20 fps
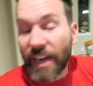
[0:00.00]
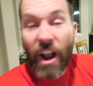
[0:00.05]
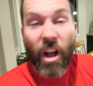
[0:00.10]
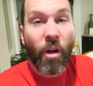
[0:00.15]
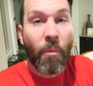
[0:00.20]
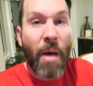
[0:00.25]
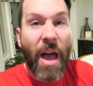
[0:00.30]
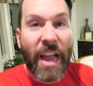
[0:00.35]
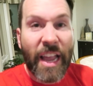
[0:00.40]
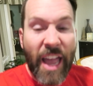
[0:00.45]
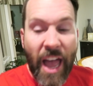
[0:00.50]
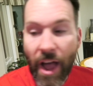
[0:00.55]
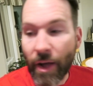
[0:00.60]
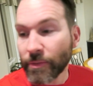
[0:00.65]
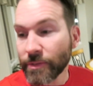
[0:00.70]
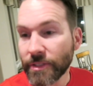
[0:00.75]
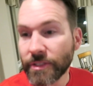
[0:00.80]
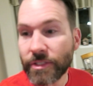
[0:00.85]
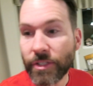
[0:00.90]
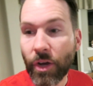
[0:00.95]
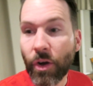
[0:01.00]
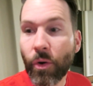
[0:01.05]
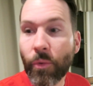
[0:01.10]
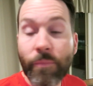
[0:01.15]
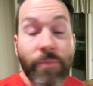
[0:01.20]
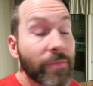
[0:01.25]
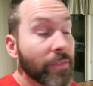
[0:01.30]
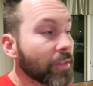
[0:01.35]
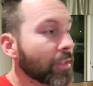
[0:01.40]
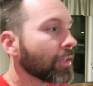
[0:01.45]
it all back out. So
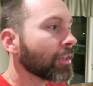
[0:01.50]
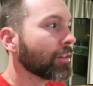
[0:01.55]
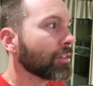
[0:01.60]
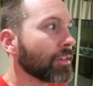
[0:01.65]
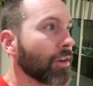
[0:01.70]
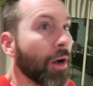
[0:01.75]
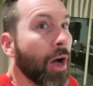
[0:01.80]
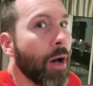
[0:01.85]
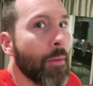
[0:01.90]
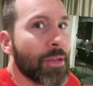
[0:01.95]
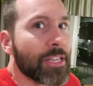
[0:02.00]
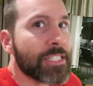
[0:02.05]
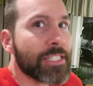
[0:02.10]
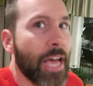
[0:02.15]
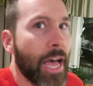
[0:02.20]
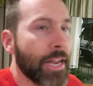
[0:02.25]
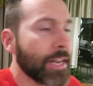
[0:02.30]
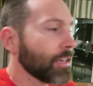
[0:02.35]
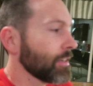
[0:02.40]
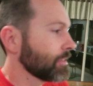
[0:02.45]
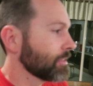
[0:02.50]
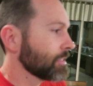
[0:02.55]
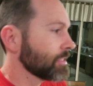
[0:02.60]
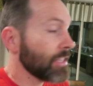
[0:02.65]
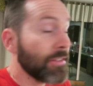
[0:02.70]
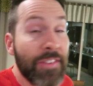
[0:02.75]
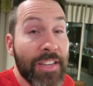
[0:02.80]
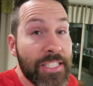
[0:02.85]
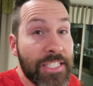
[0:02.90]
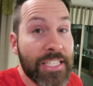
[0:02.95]
I'm excited.
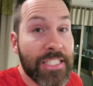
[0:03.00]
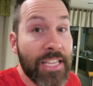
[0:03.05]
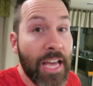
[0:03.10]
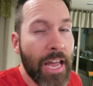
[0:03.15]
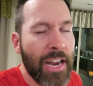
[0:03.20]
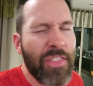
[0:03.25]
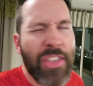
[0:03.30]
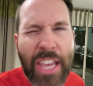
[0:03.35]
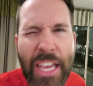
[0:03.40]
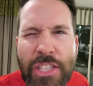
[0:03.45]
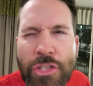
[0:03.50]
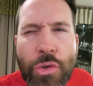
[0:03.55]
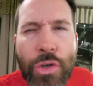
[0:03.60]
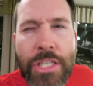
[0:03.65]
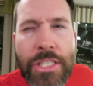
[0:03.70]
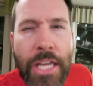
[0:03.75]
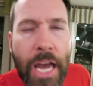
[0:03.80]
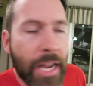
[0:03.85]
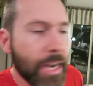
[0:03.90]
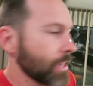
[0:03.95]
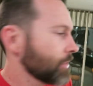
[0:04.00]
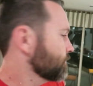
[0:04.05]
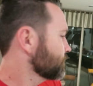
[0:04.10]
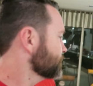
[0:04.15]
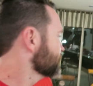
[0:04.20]
Tiffany's excited. The kids are excited.